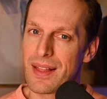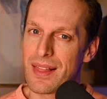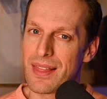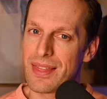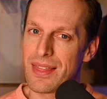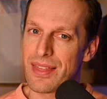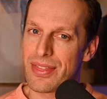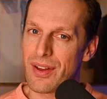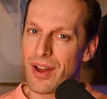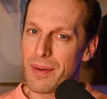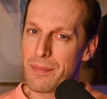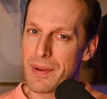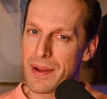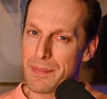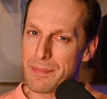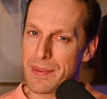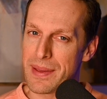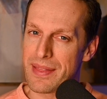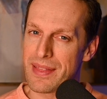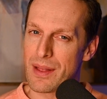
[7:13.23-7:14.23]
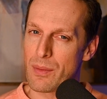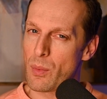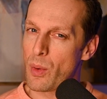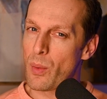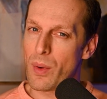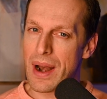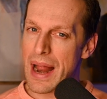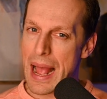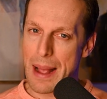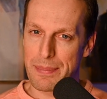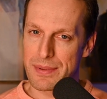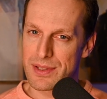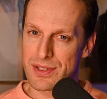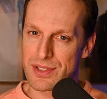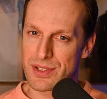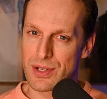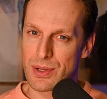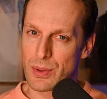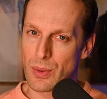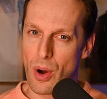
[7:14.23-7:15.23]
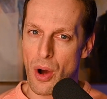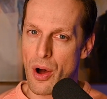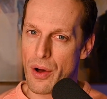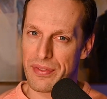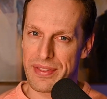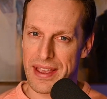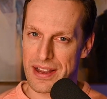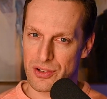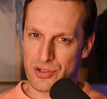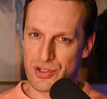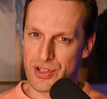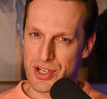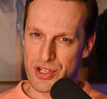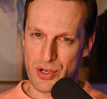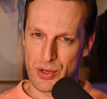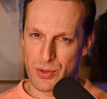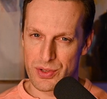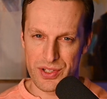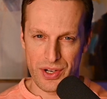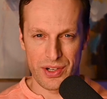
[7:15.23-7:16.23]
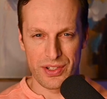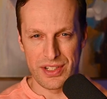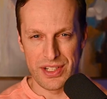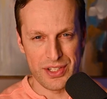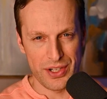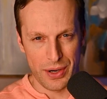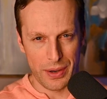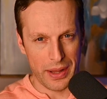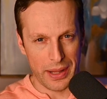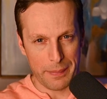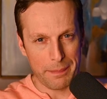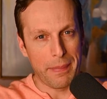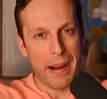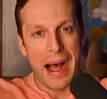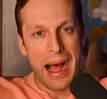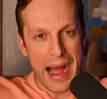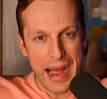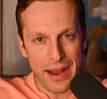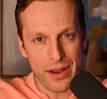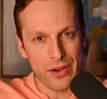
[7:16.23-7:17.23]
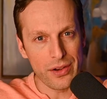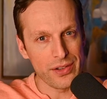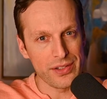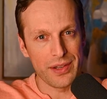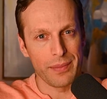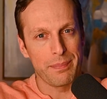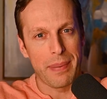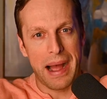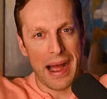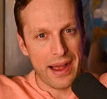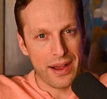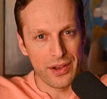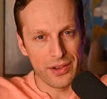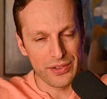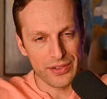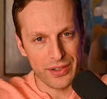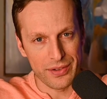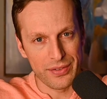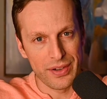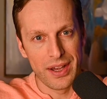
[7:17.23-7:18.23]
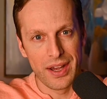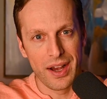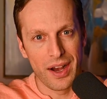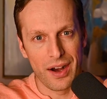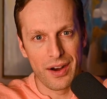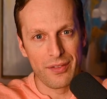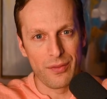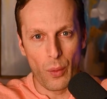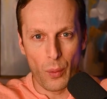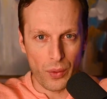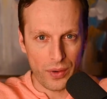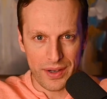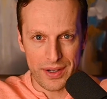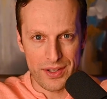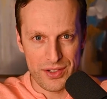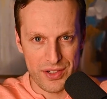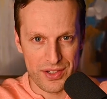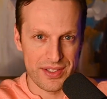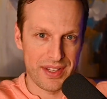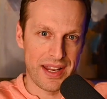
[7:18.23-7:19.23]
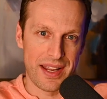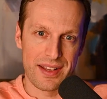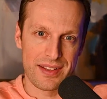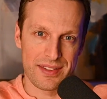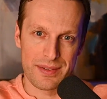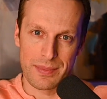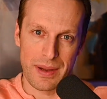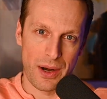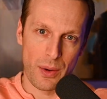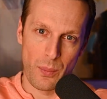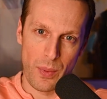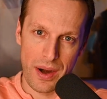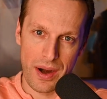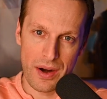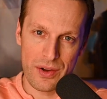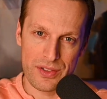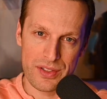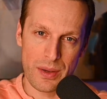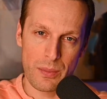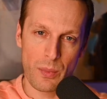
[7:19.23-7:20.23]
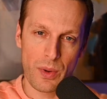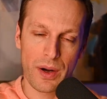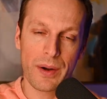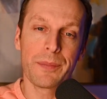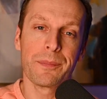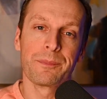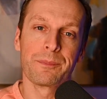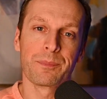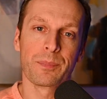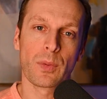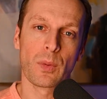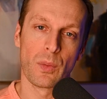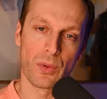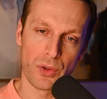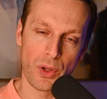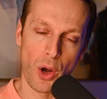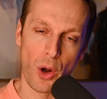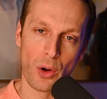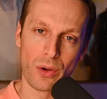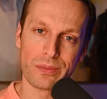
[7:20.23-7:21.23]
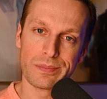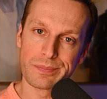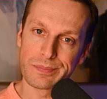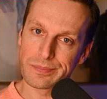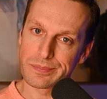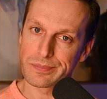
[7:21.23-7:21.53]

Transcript: the thought might be then, well, what happens to all the extra tissue? Is there is there like piles of piles of of organs just in some kind of warehouse somewhere? Well, no.